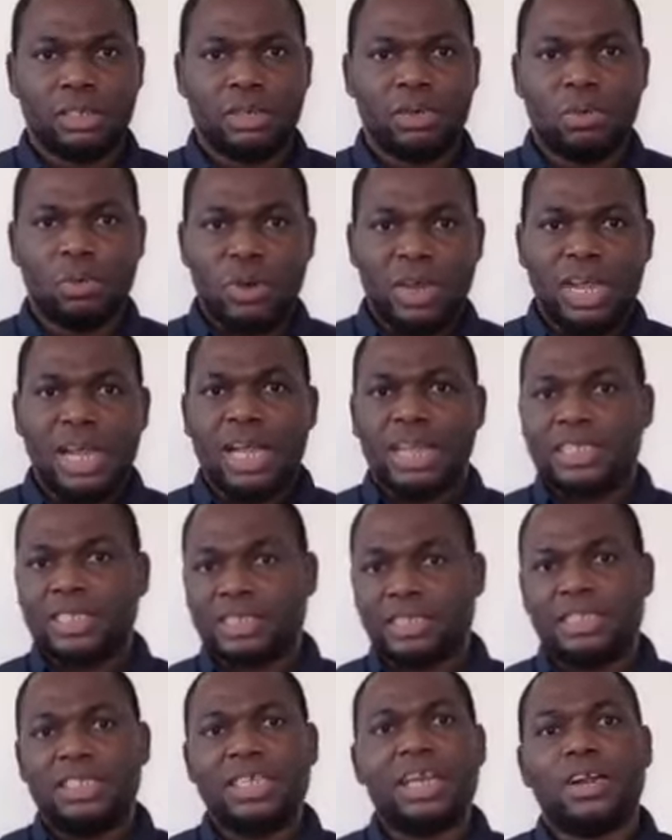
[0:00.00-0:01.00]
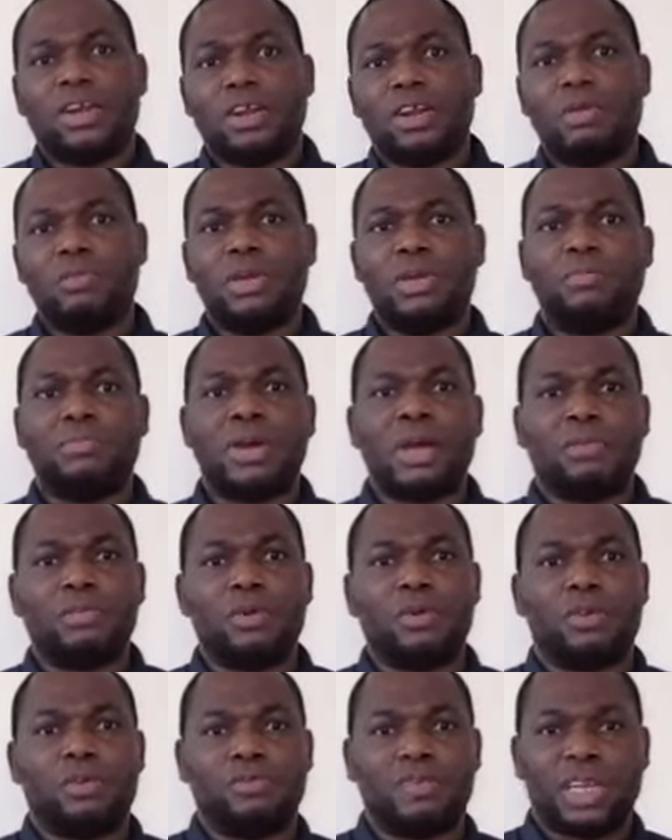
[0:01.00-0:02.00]
We as the economic
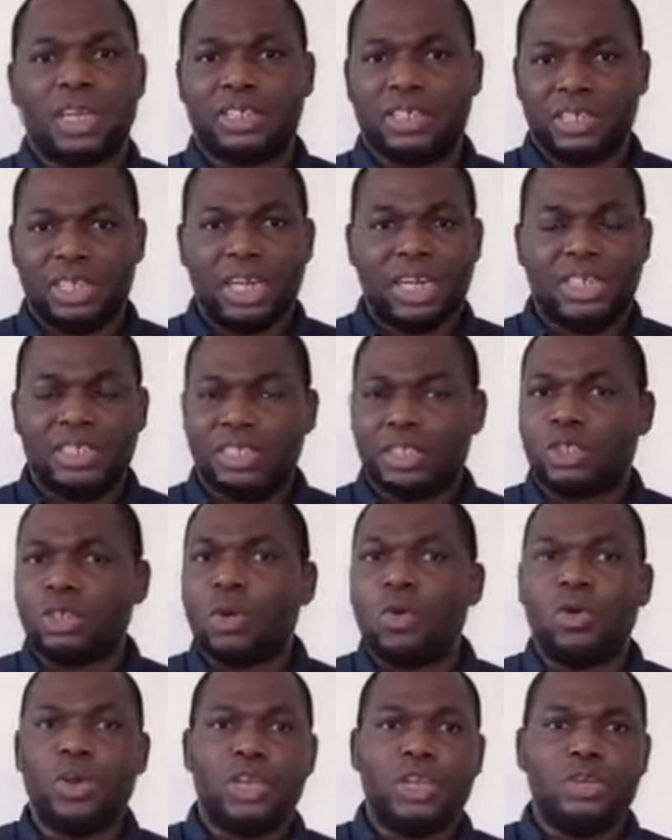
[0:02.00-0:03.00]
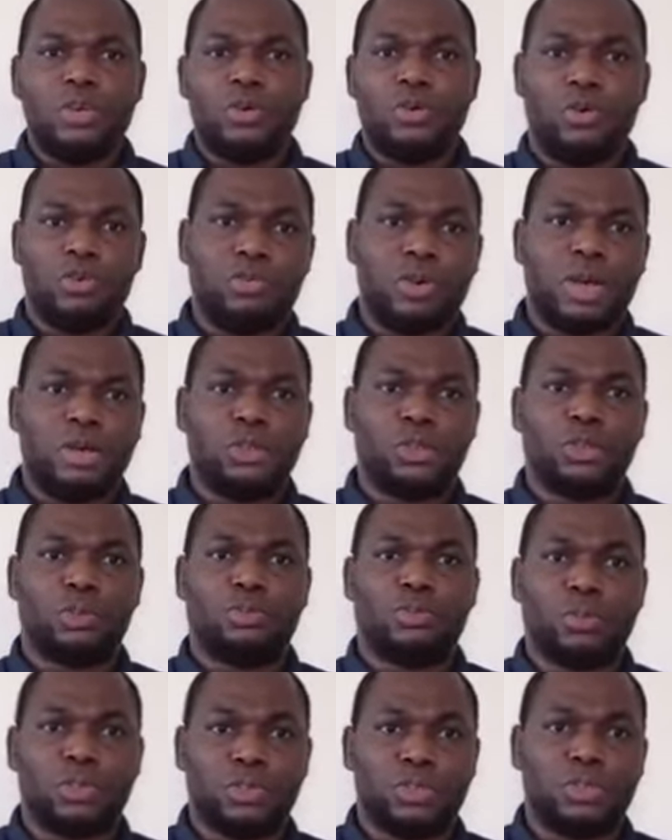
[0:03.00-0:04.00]
backbone of Nigeria, it is only Yoruba who
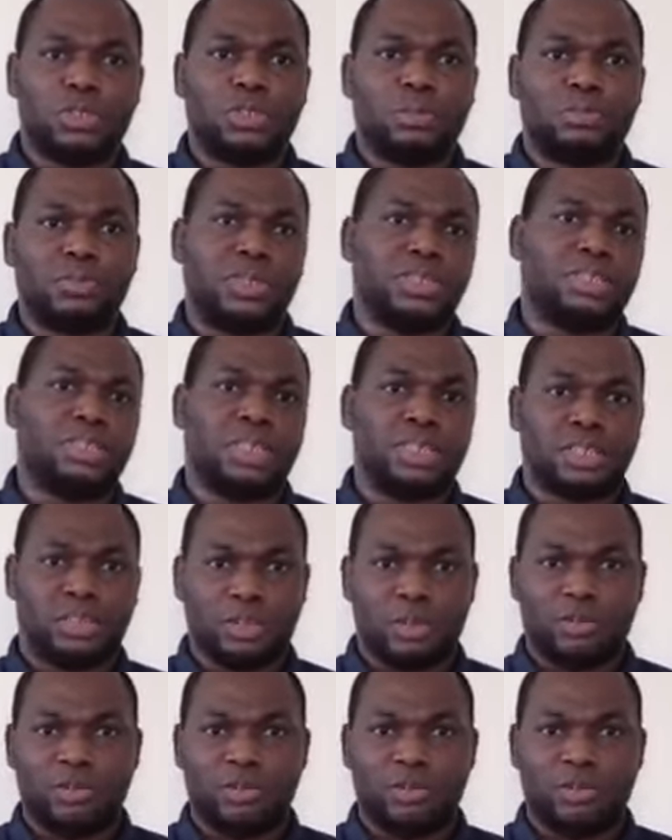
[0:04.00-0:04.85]
should produce the presidency